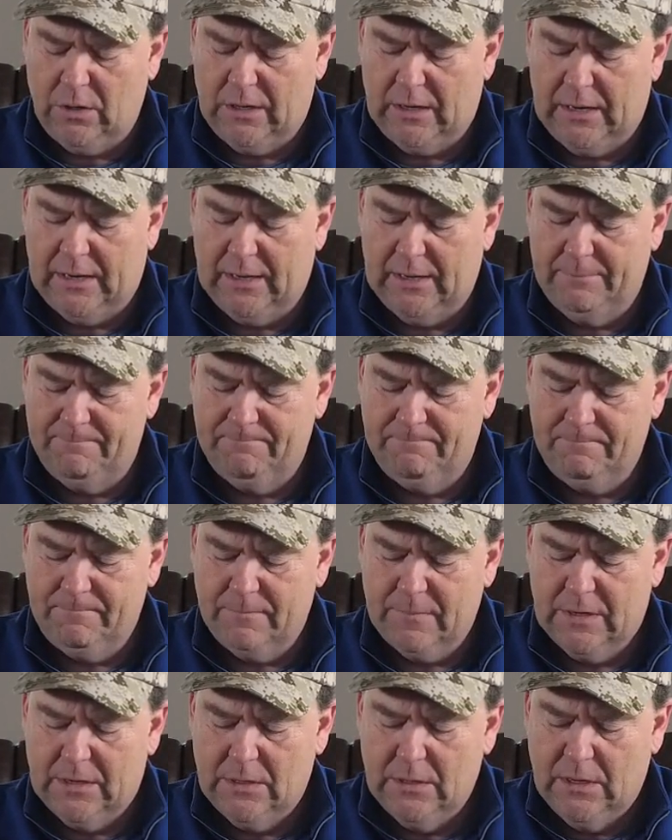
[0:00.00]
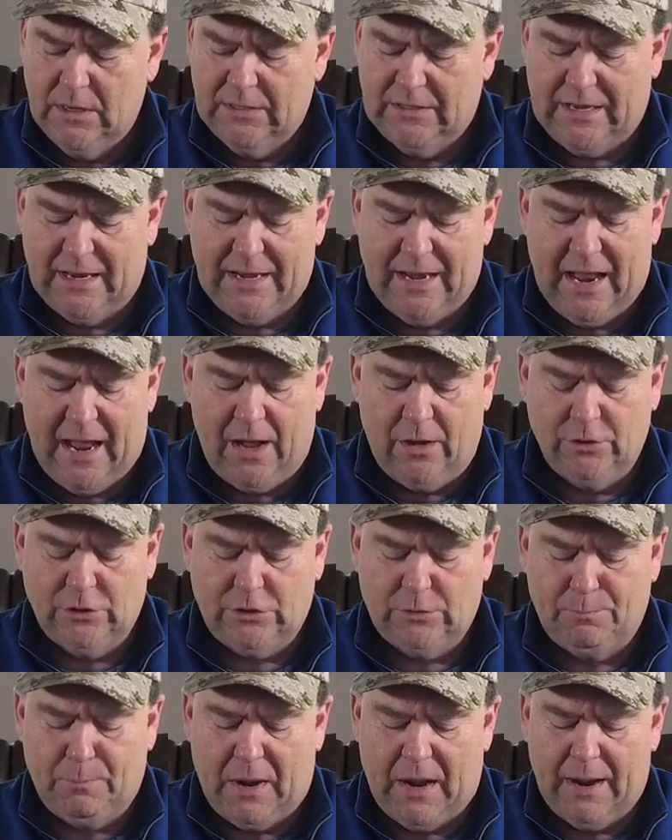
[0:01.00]
Uh,
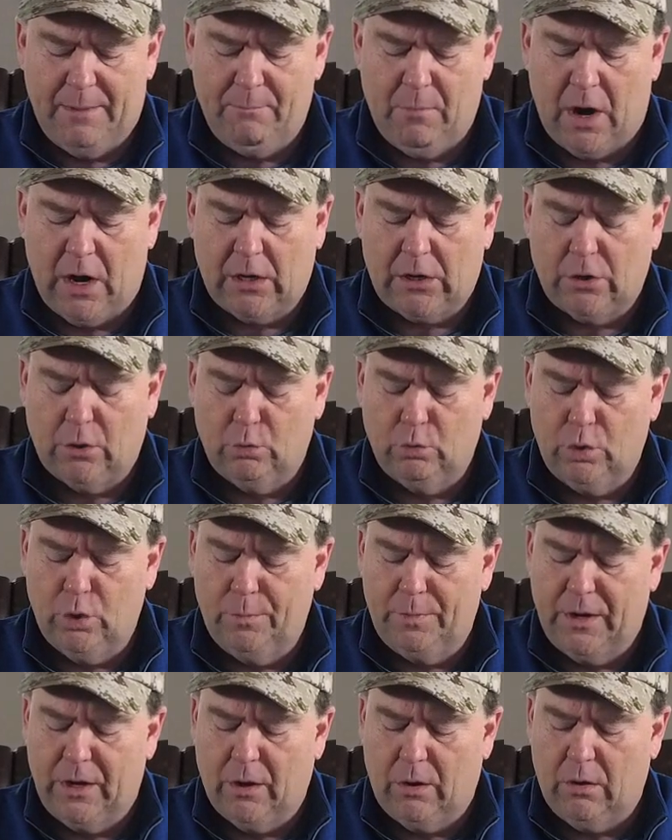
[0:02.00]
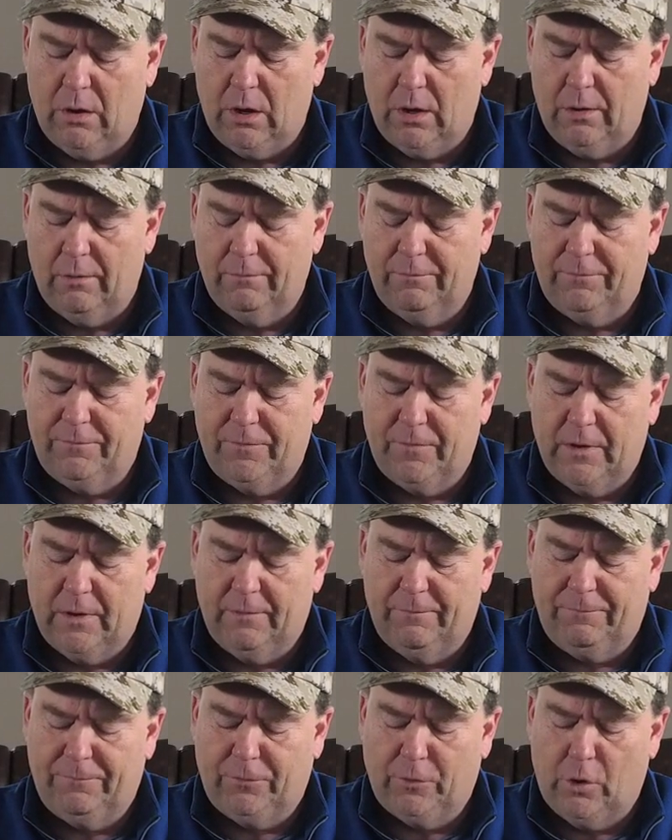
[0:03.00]
denounced by Marco Rubio of,
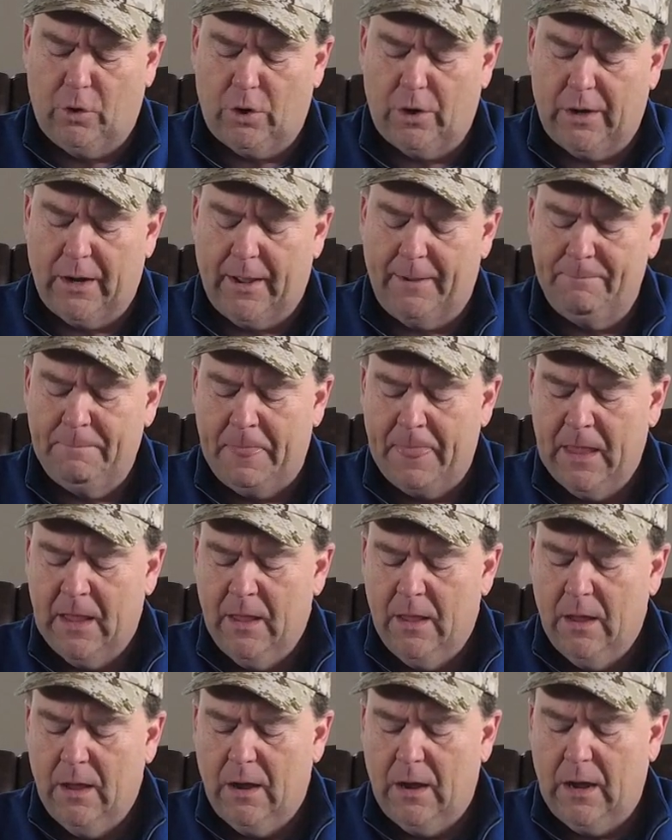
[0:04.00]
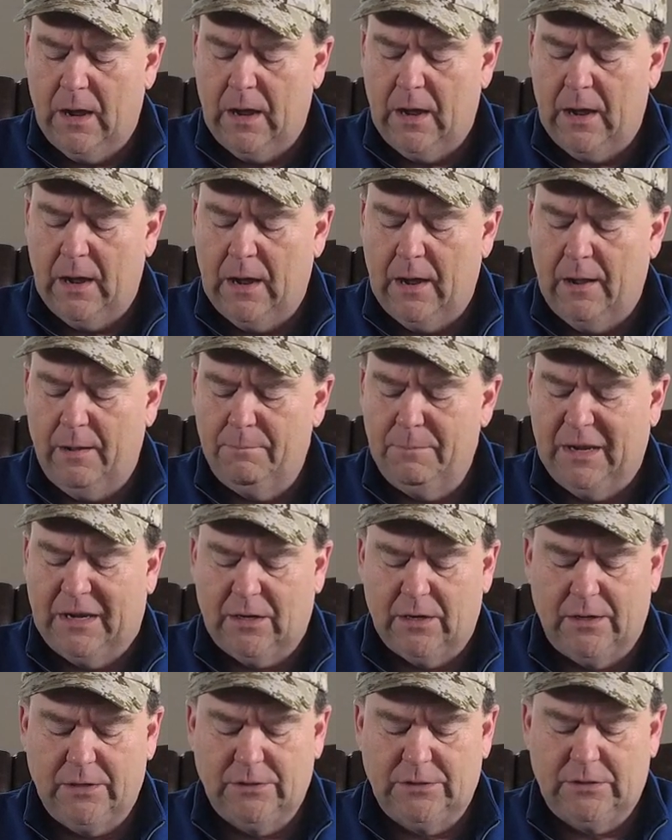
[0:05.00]
of Florida uh,
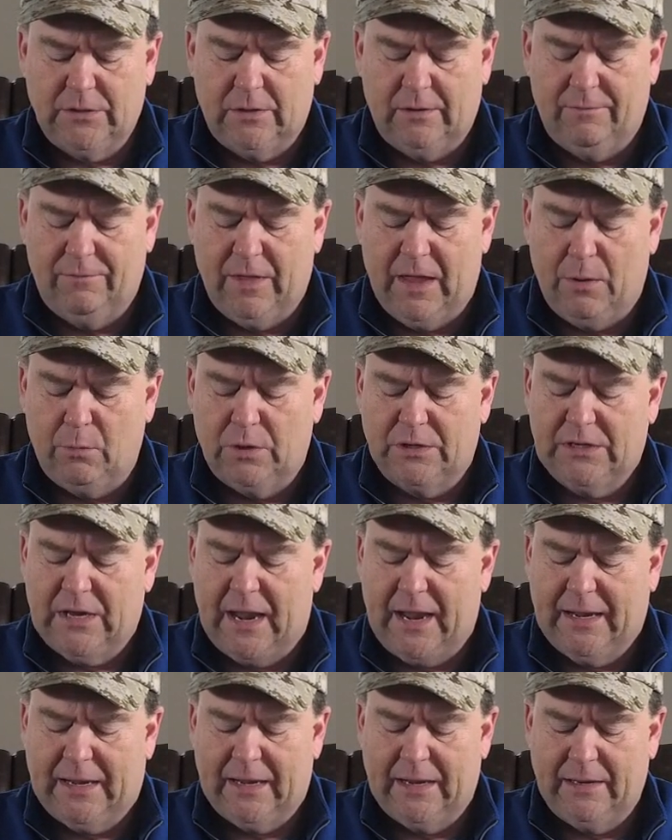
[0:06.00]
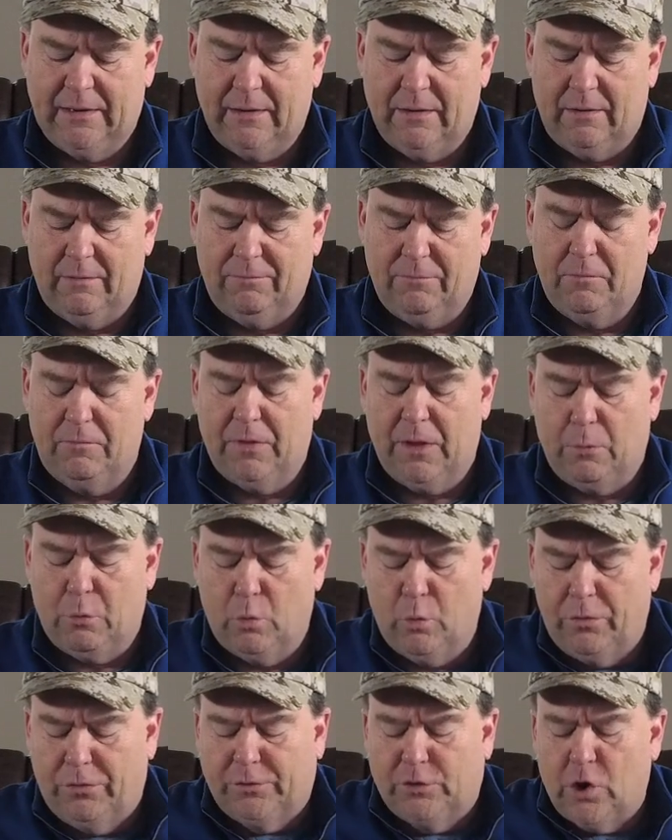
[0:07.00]
because of they were taking they
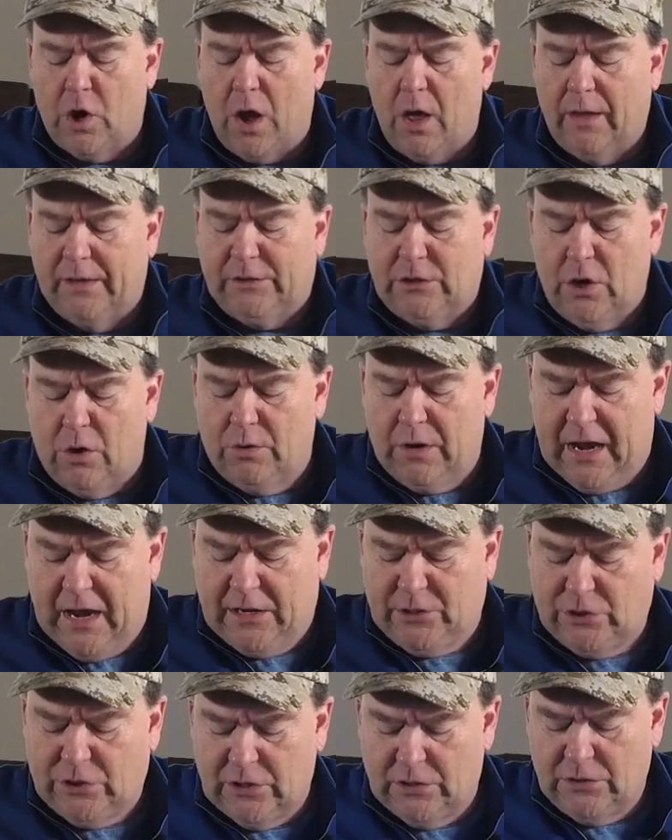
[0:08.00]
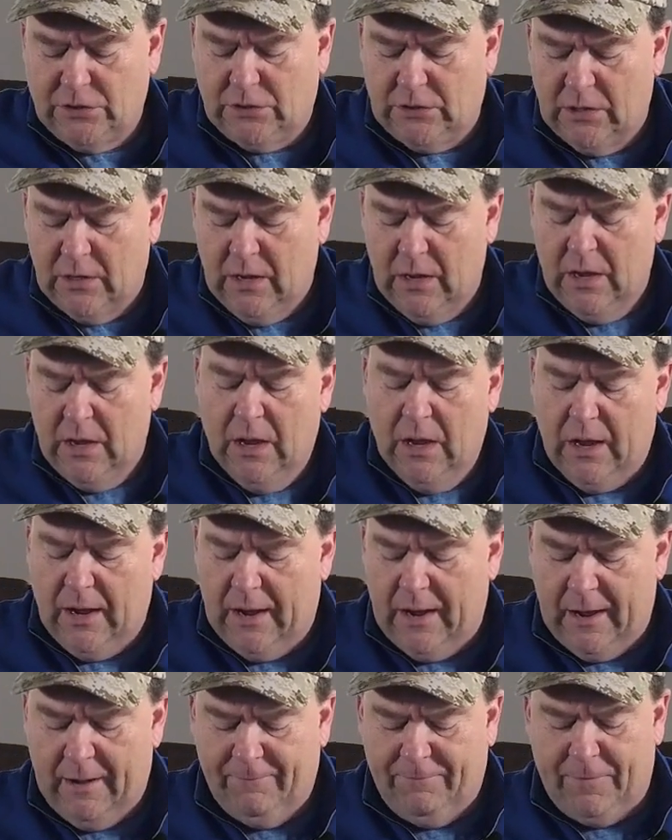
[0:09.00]
were withdrawing donations
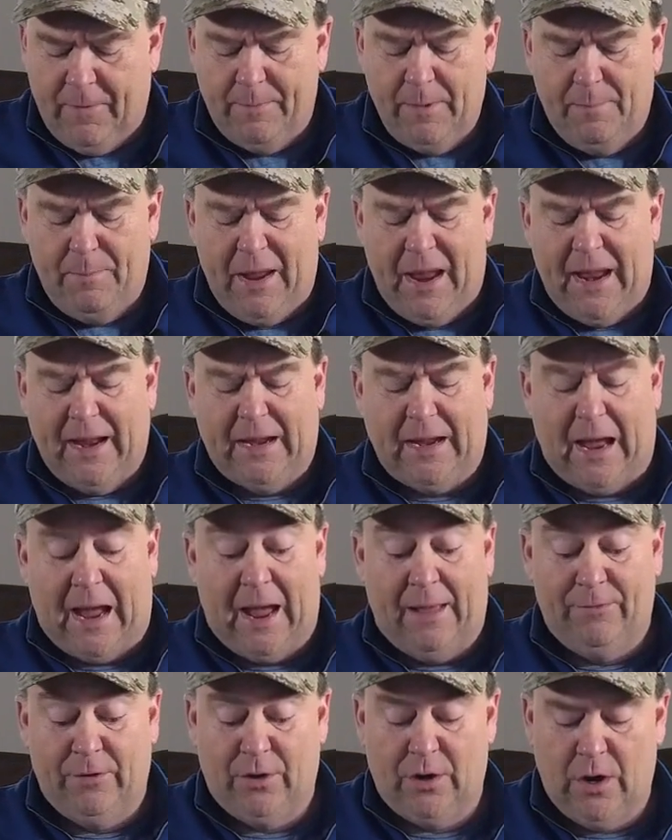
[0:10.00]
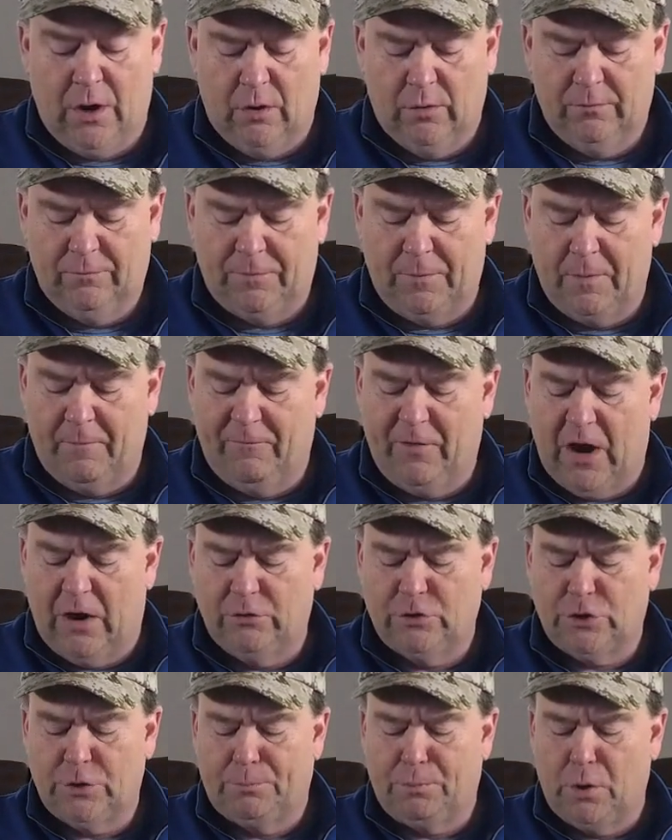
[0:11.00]
um, from the bank on their own from the
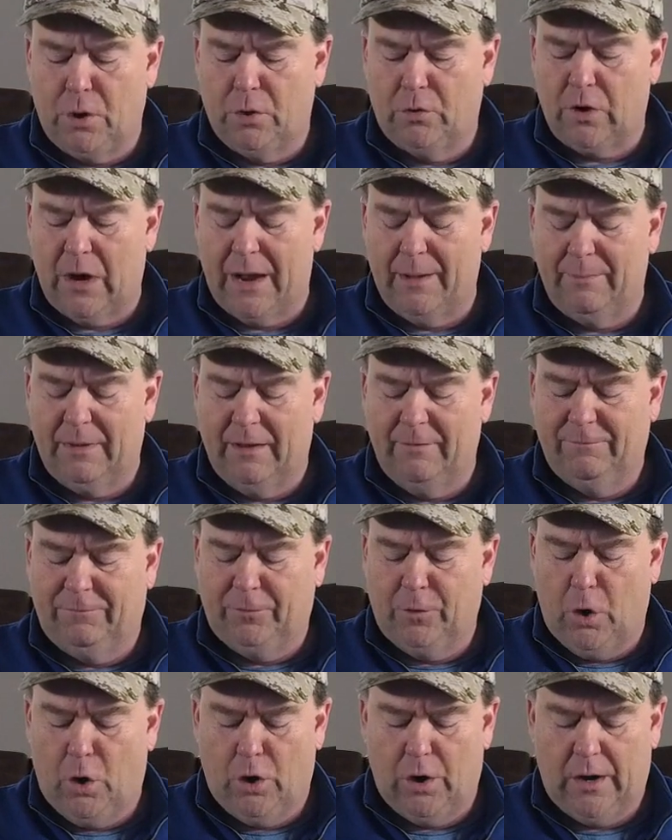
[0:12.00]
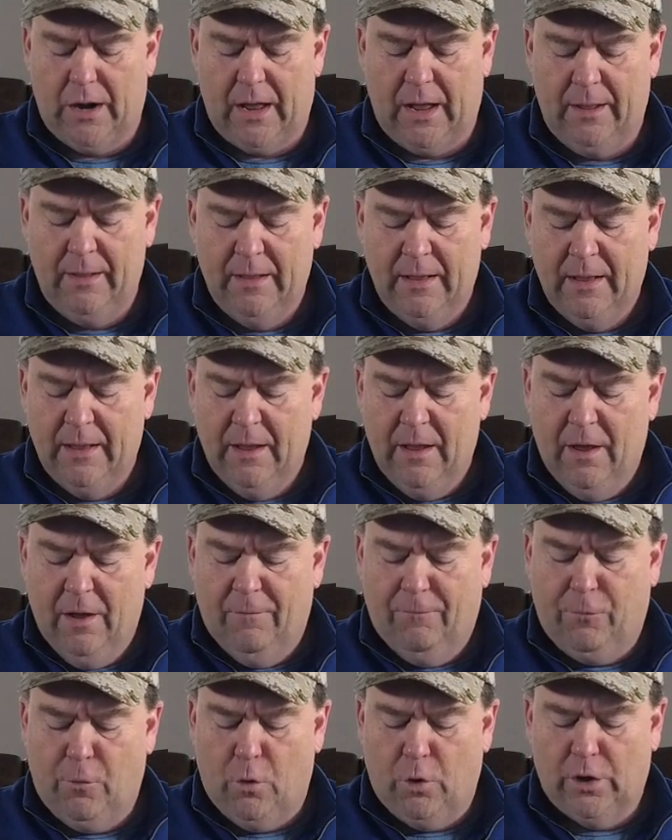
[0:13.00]
voucher program in Florida
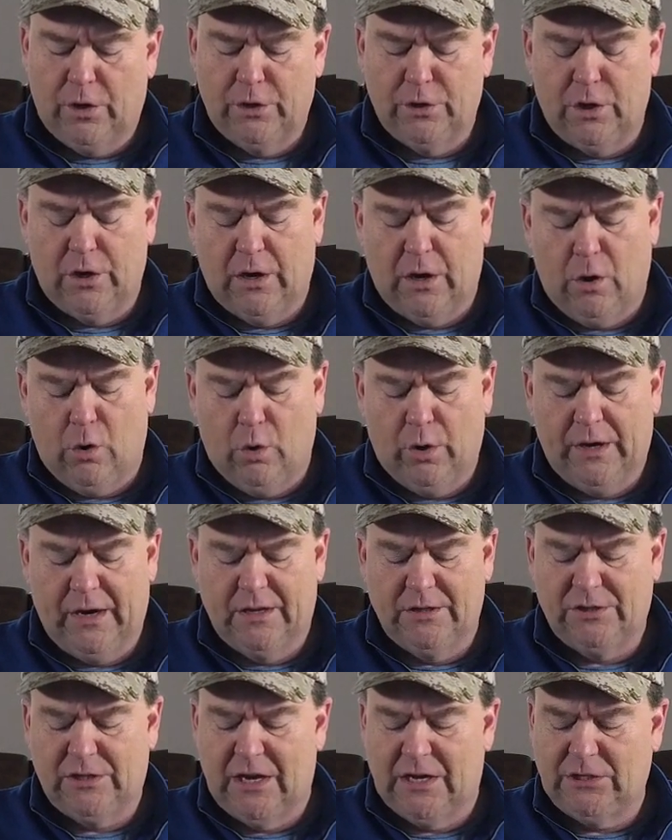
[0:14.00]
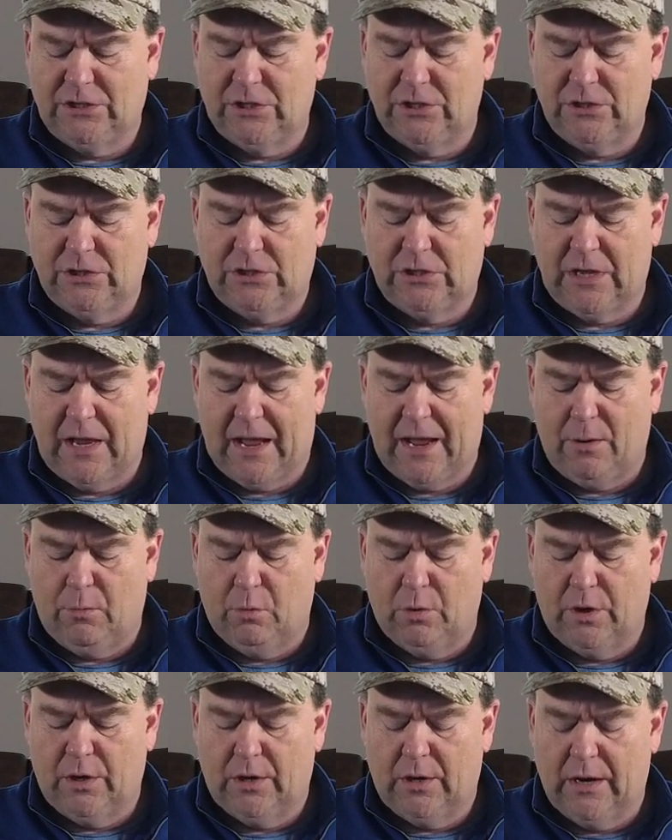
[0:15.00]
for uh, organizations that
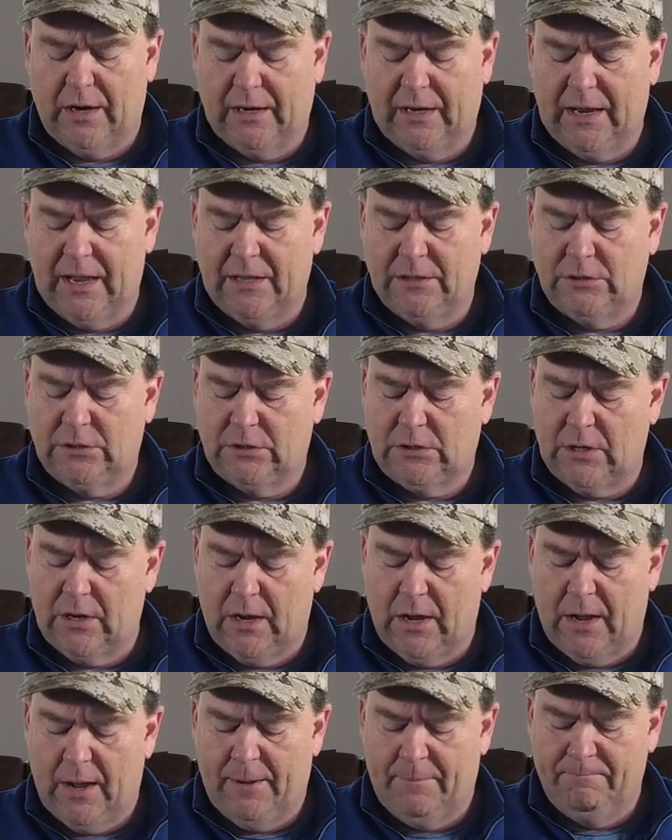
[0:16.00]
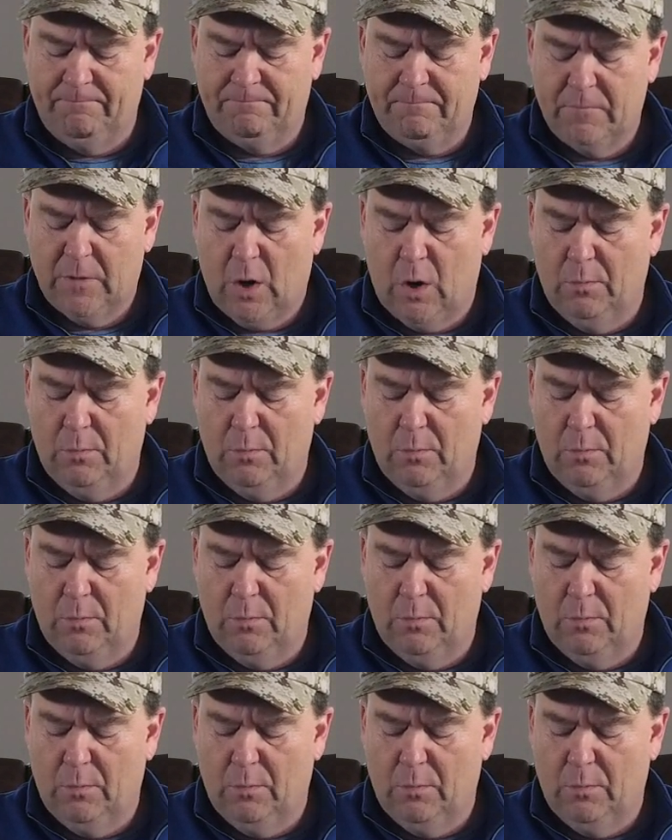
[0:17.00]
were against um,